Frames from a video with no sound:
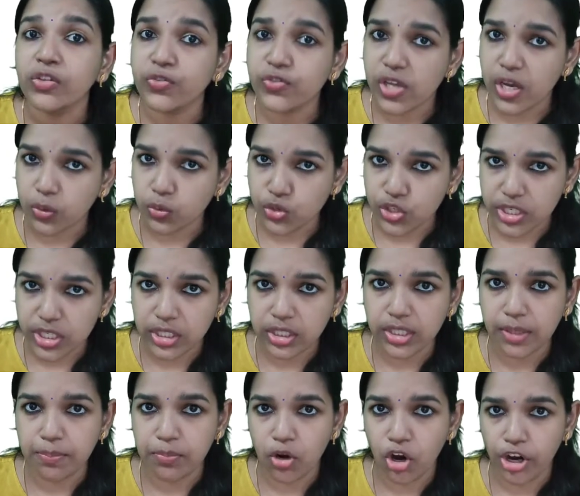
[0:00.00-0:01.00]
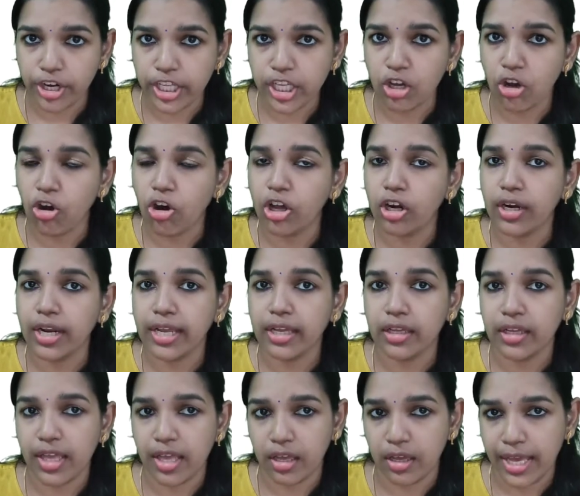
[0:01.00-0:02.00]
stoutening the body or
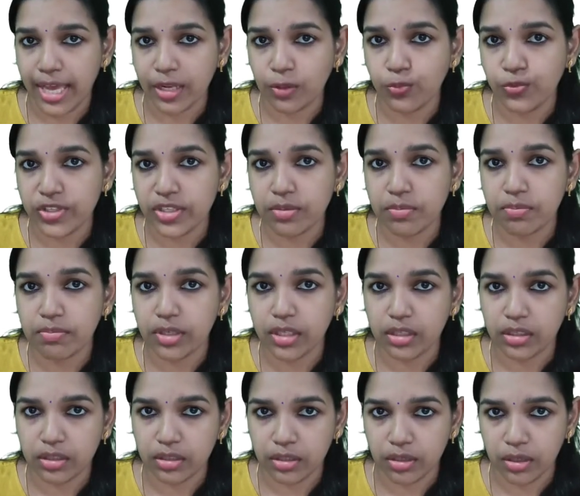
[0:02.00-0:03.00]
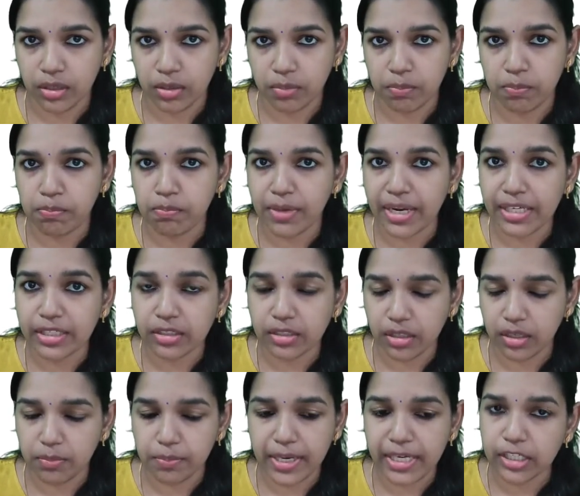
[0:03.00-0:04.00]
uh, helps in uh,
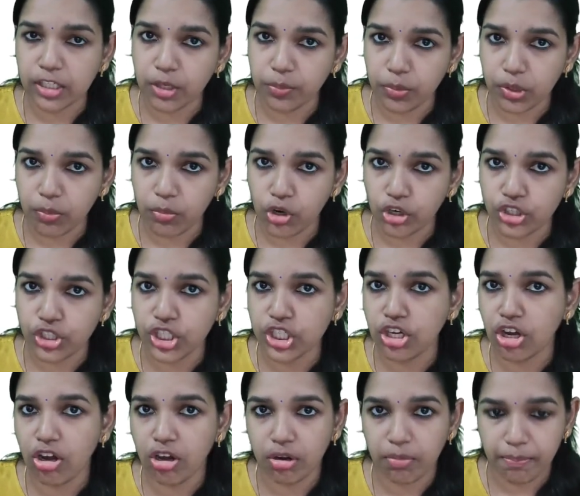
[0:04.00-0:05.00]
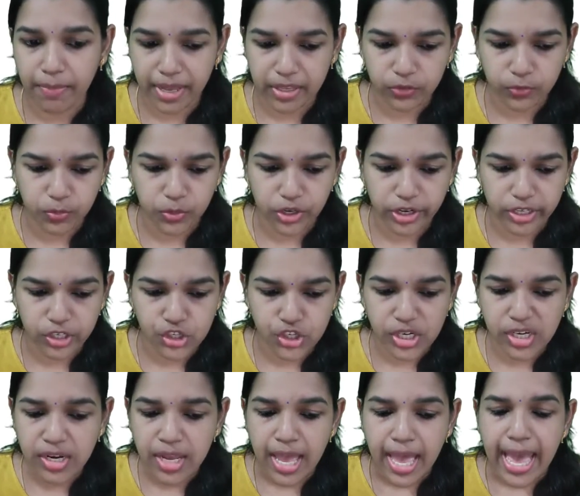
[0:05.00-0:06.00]
uh, bulk promoting or mass
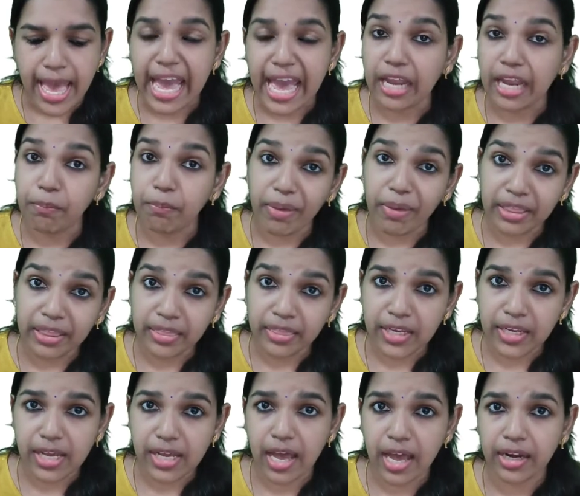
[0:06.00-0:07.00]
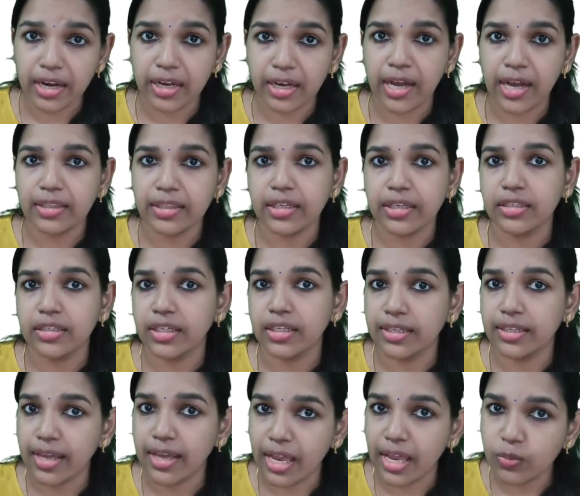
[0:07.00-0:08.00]
production and Benthakaraka that
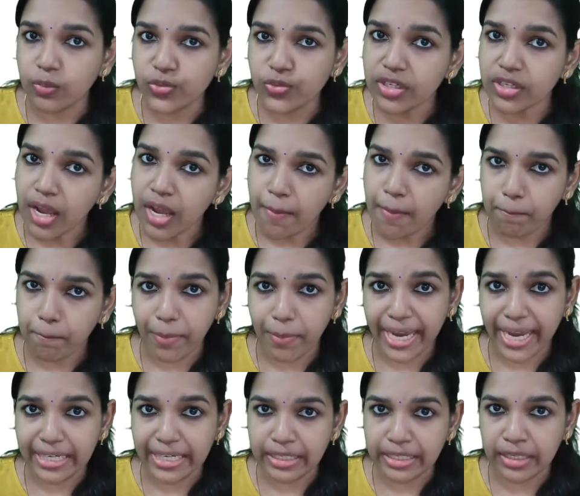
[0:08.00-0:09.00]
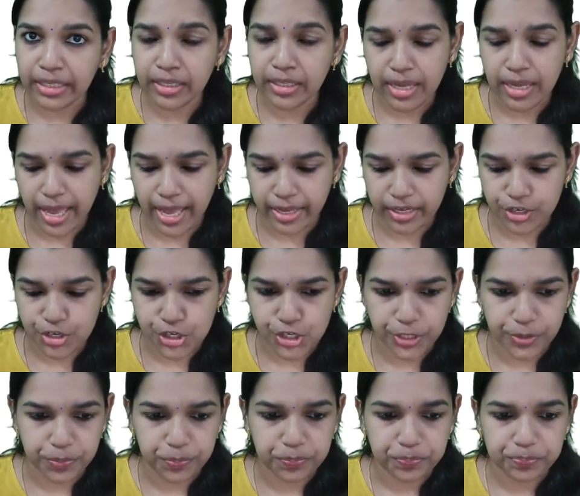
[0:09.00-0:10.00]
it helps in binding
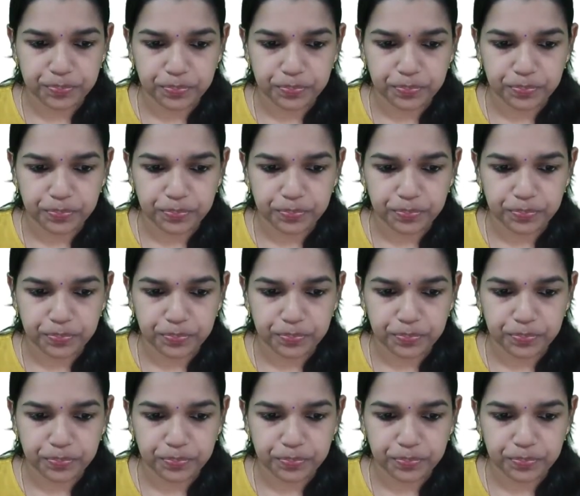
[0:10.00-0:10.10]
action.